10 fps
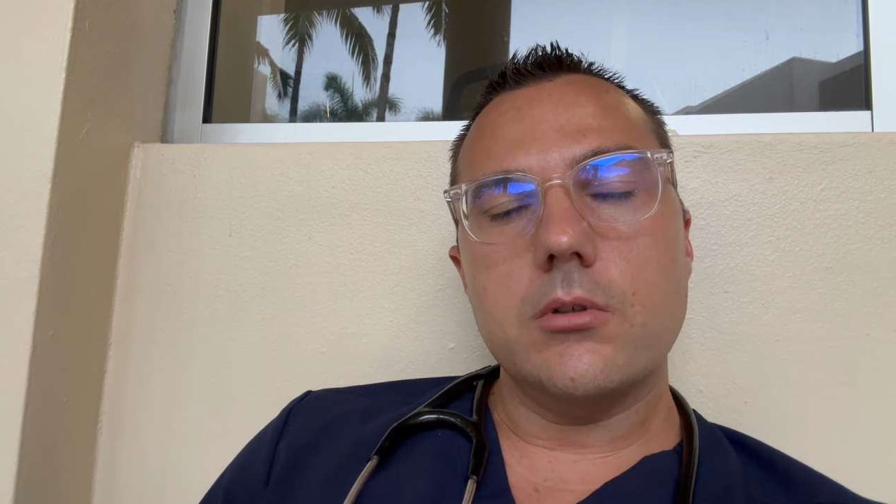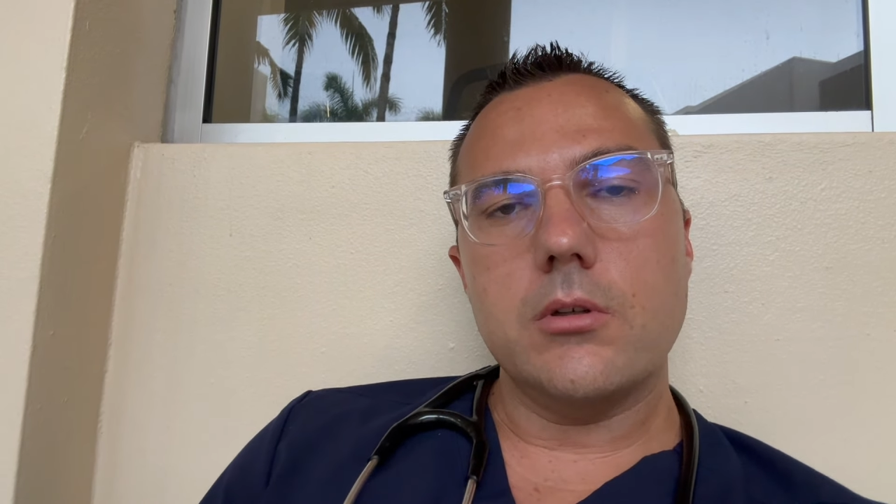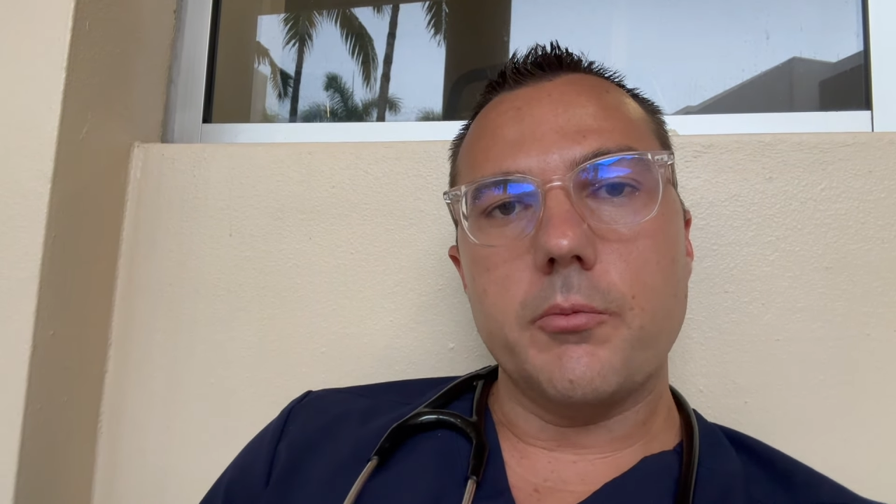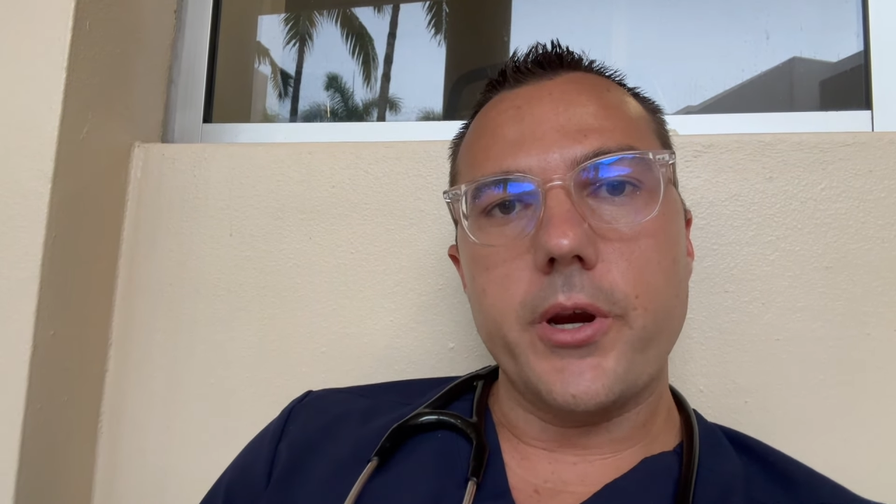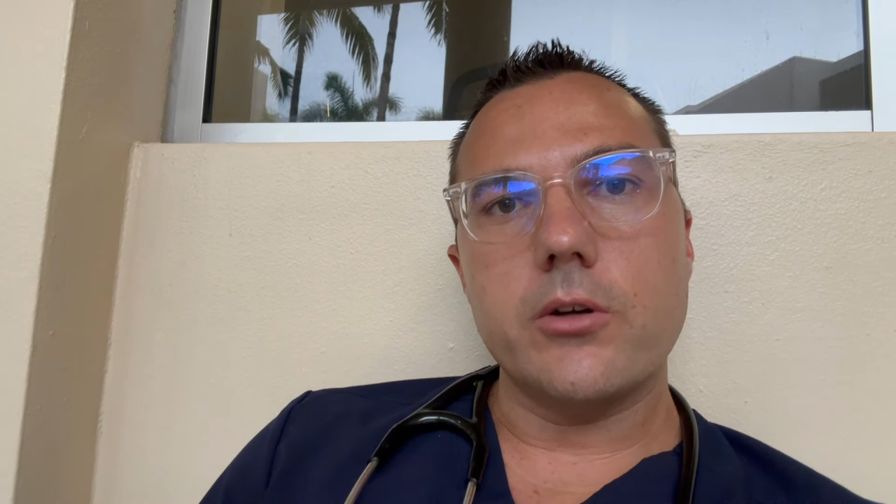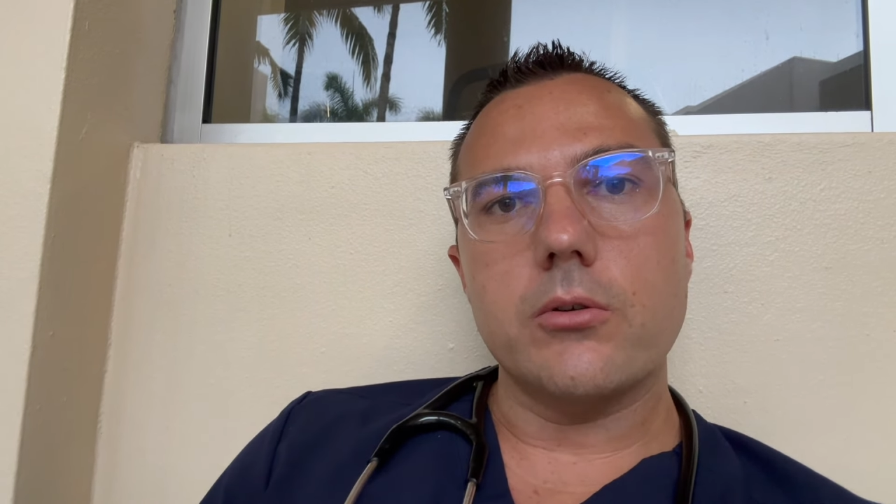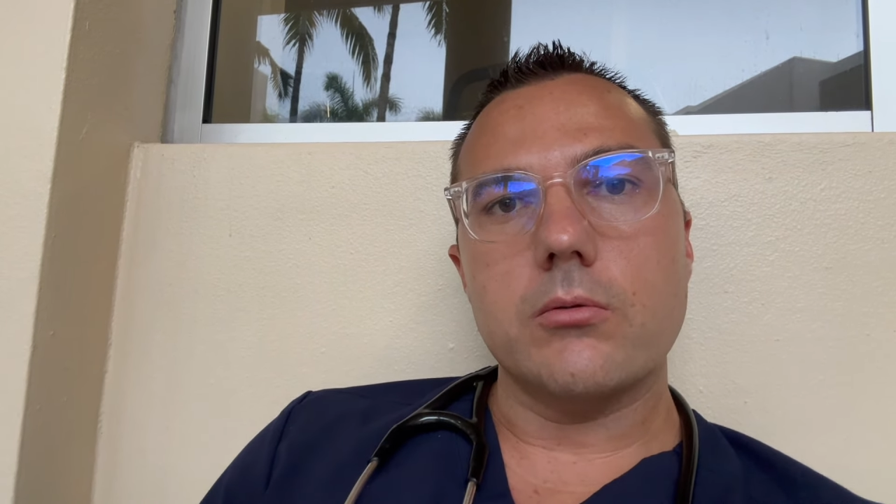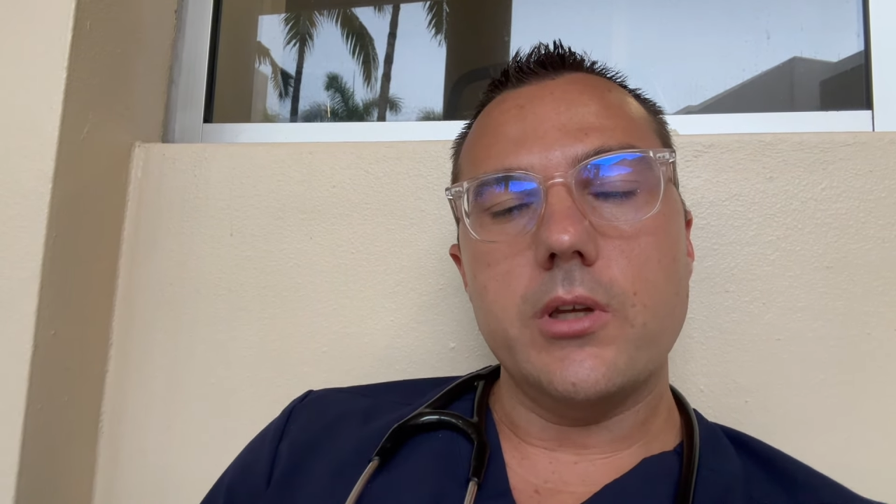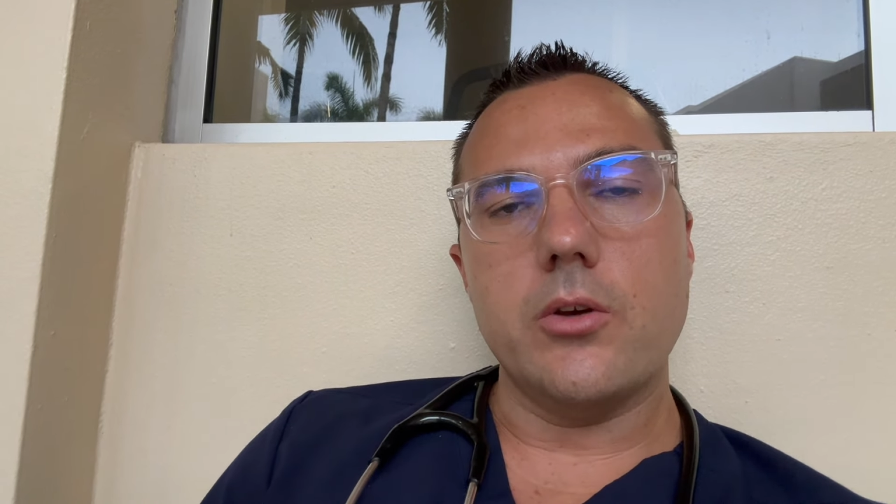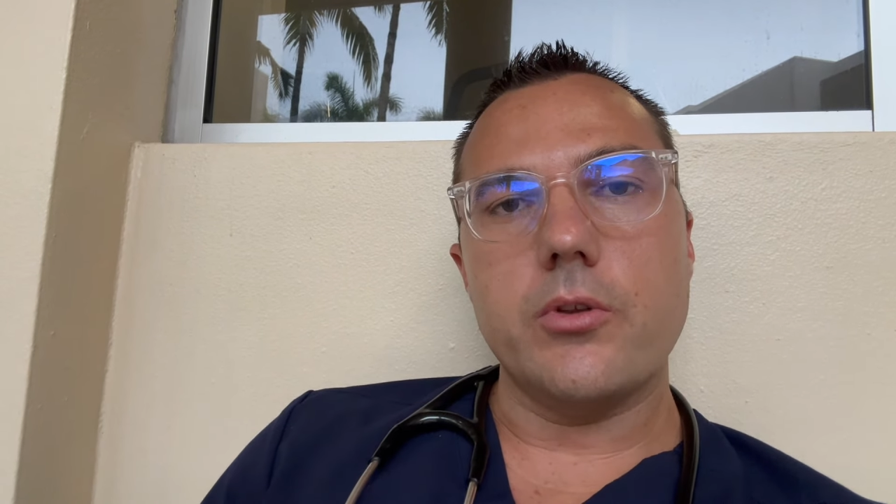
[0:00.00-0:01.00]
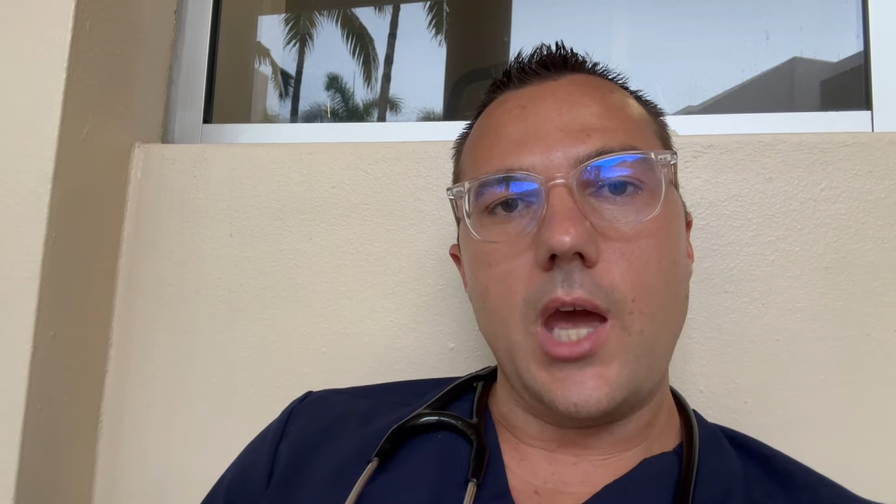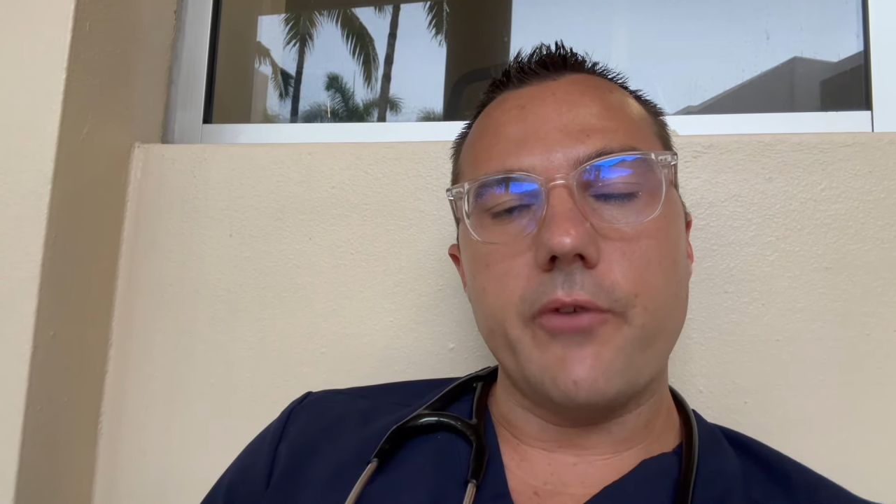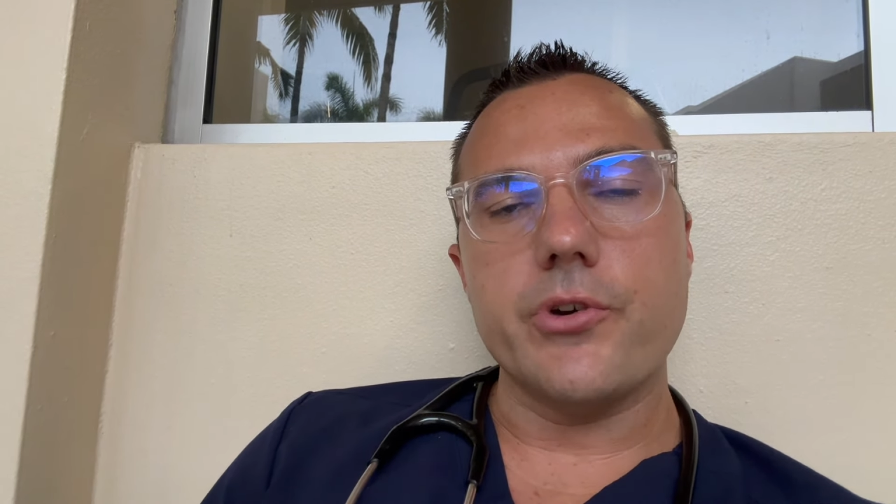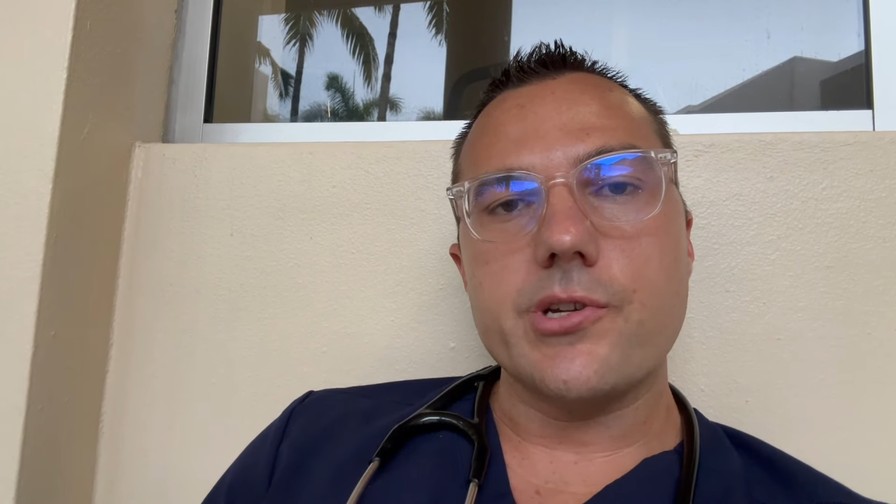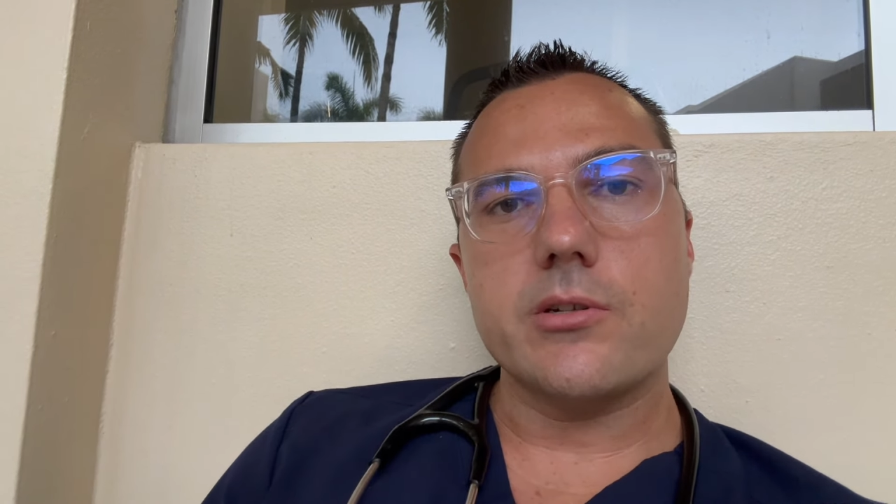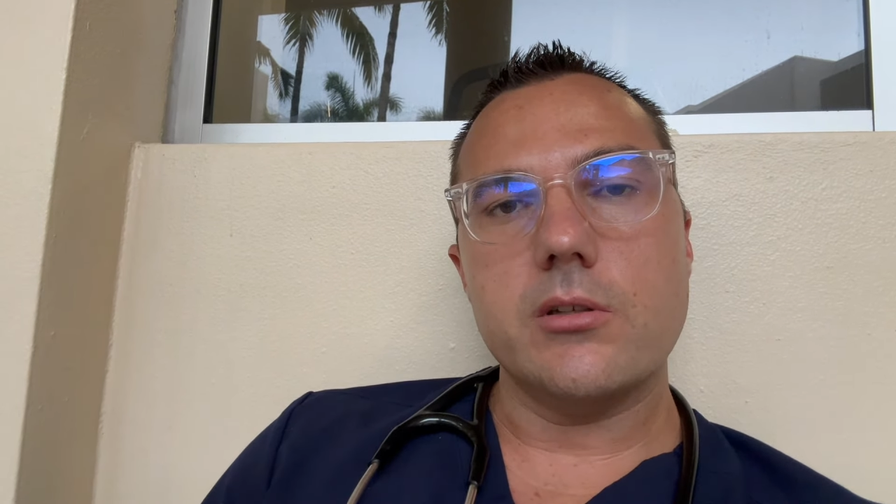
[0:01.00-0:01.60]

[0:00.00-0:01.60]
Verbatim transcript: compared to you know the average